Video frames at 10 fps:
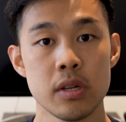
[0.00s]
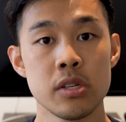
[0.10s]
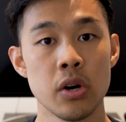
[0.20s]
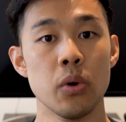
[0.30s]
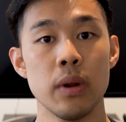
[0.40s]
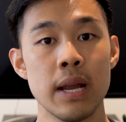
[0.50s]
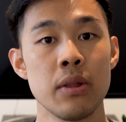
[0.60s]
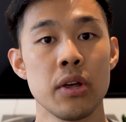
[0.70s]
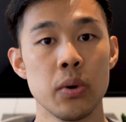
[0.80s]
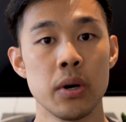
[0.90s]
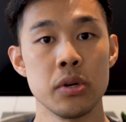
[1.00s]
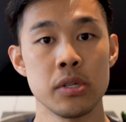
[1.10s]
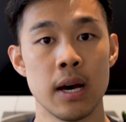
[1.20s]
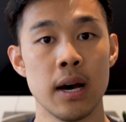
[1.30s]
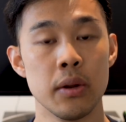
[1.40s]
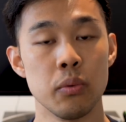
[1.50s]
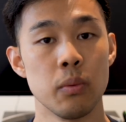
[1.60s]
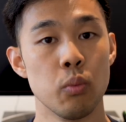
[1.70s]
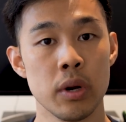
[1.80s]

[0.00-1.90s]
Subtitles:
So now that you understand